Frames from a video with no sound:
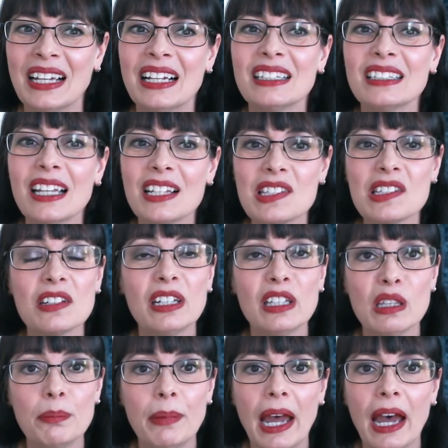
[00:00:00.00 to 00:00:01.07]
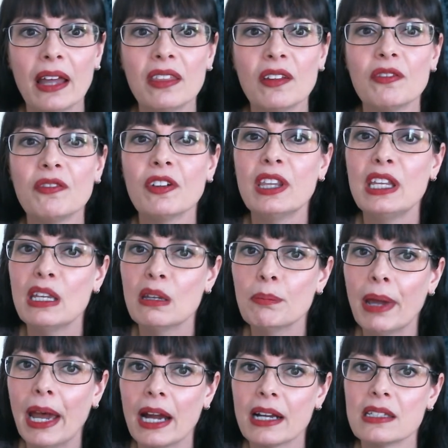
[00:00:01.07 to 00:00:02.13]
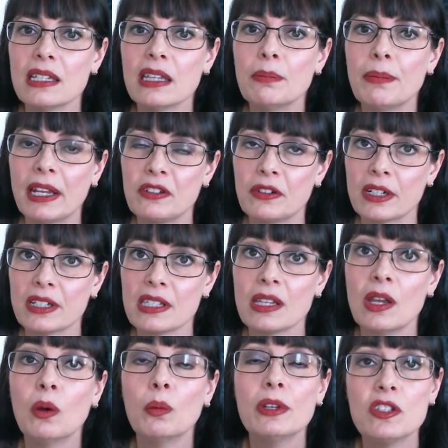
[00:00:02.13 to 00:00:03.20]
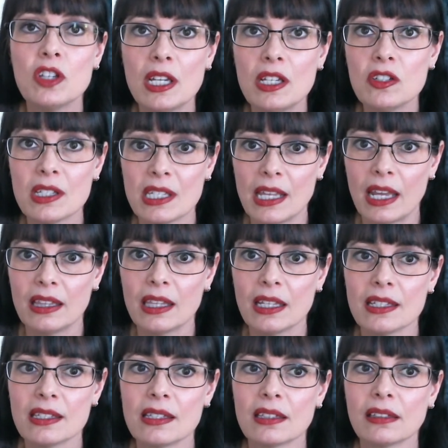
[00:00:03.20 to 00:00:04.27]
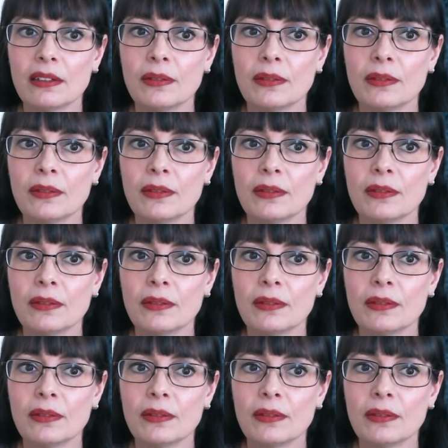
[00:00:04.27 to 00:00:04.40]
Let's look at the math for the impact to the metrics with changes like this.